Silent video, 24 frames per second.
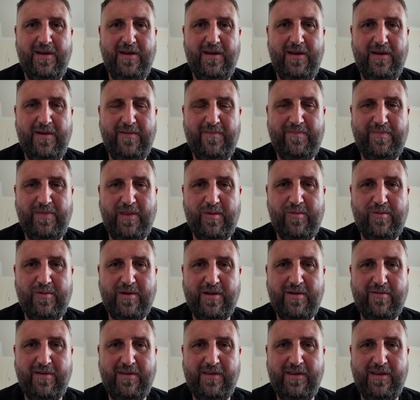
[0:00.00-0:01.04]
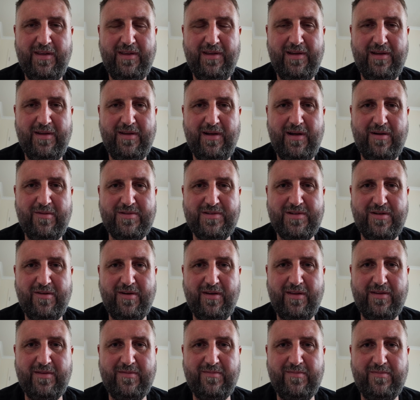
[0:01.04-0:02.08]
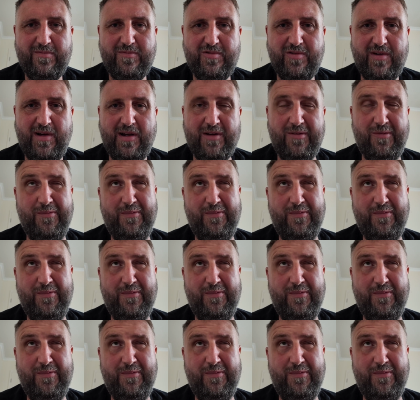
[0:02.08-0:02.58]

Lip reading: Walking around the outside of the track,